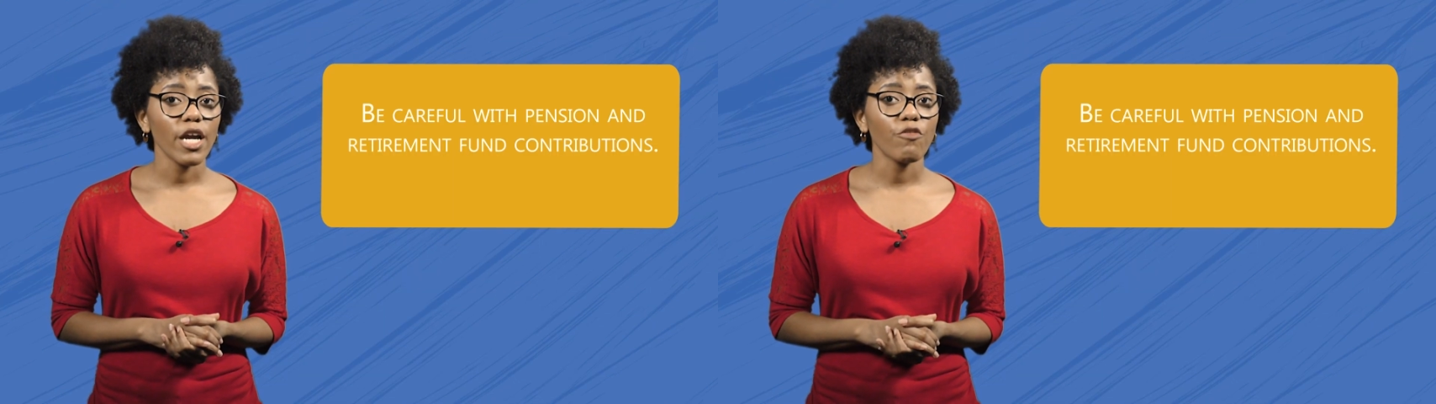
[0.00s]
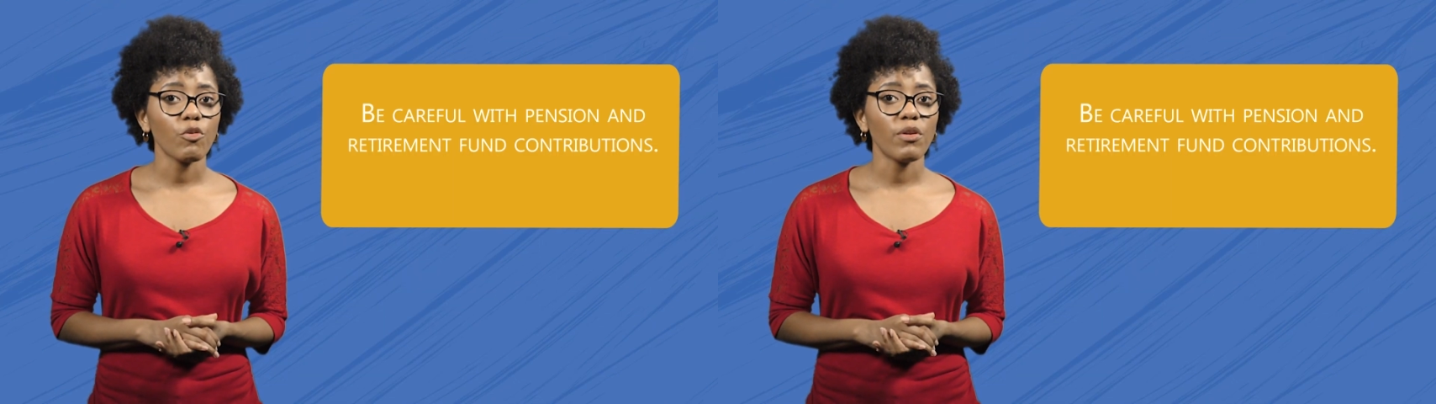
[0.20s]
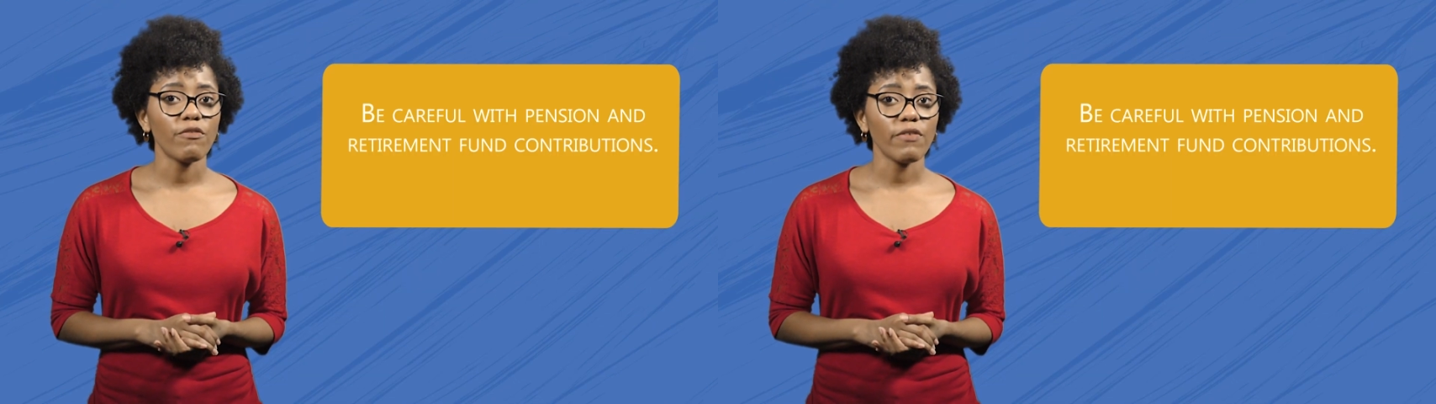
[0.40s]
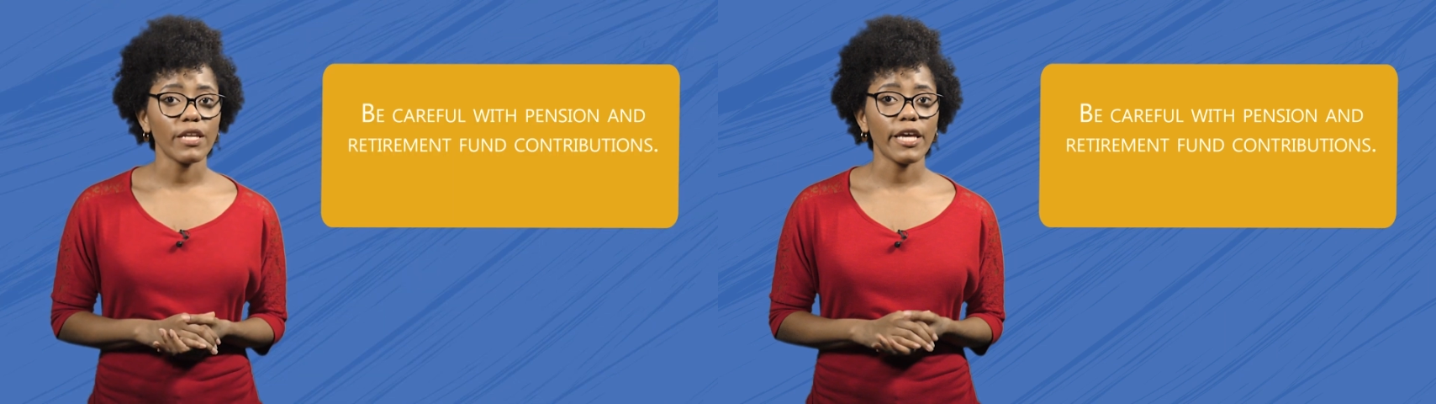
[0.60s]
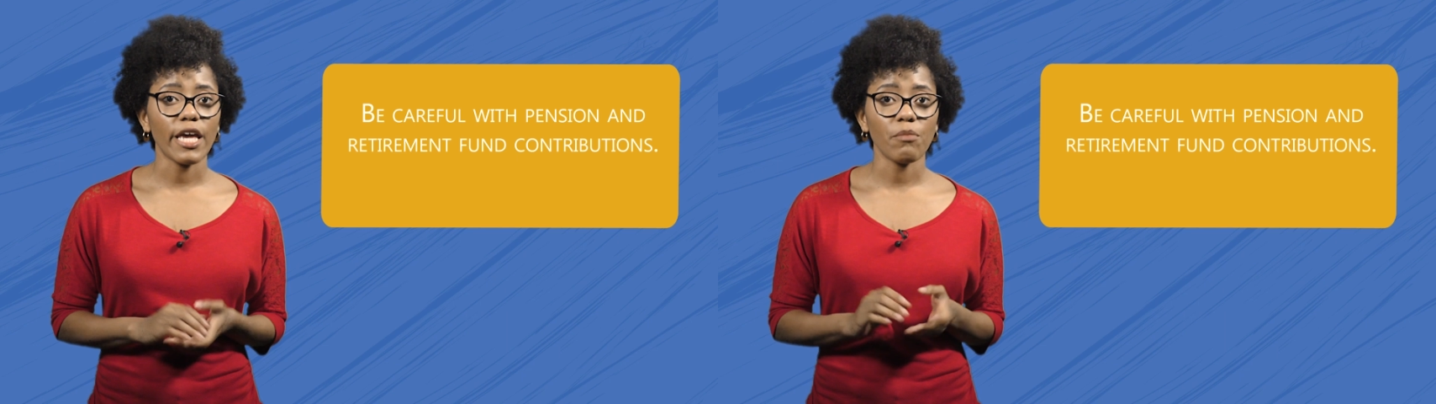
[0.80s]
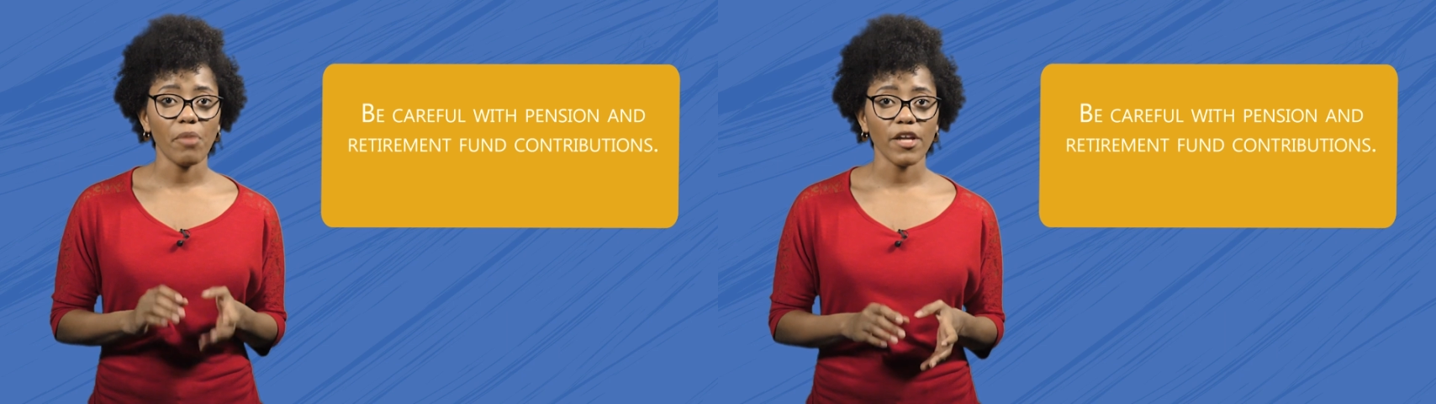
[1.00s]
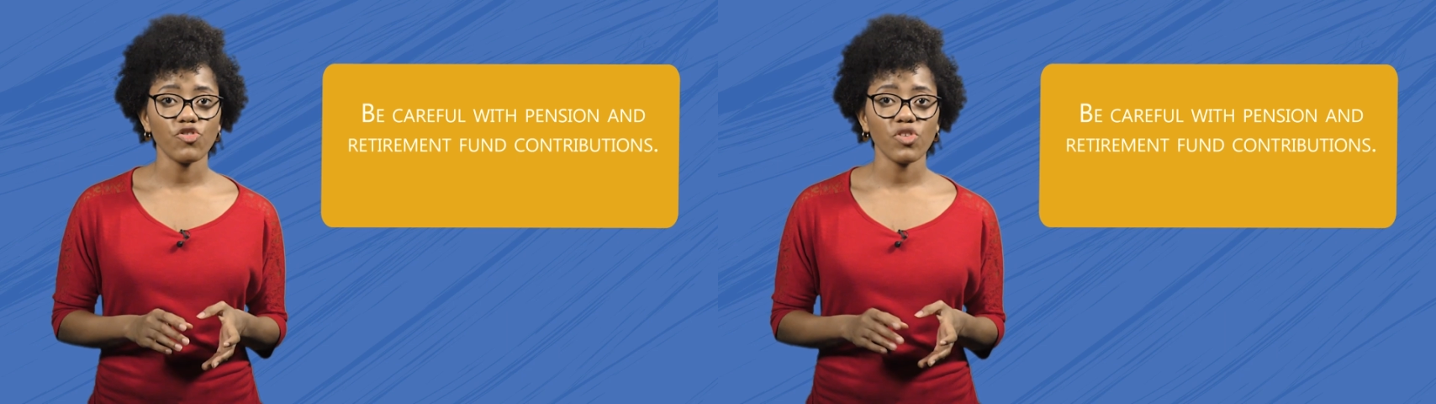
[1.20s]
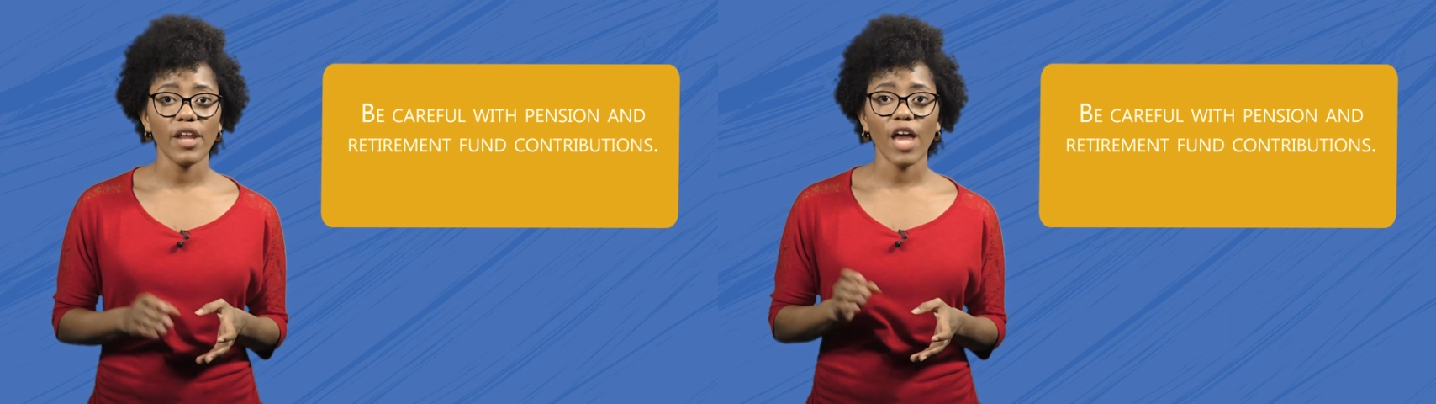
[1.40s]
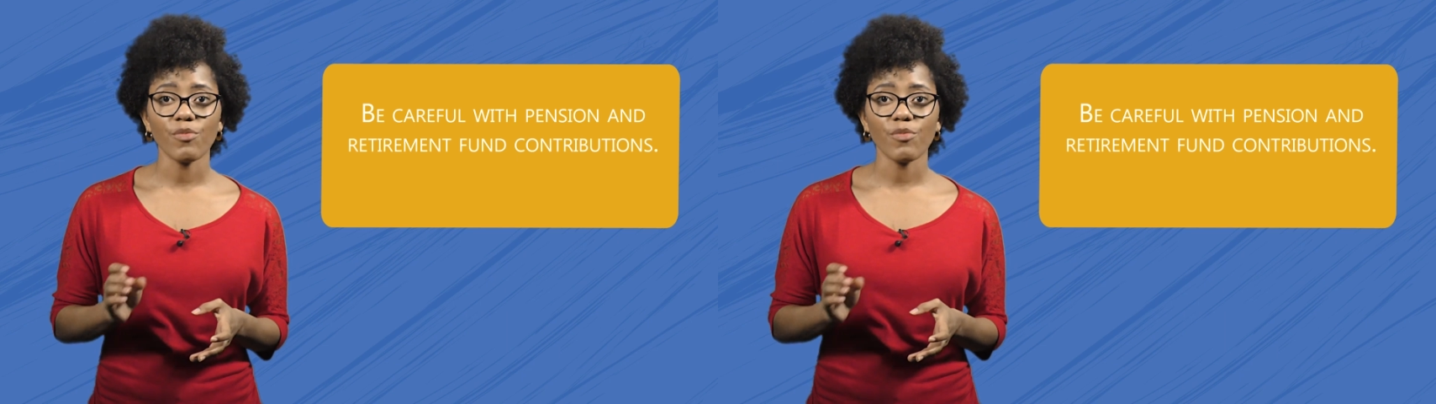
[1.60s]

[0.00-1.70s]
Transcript: careful when filling in pension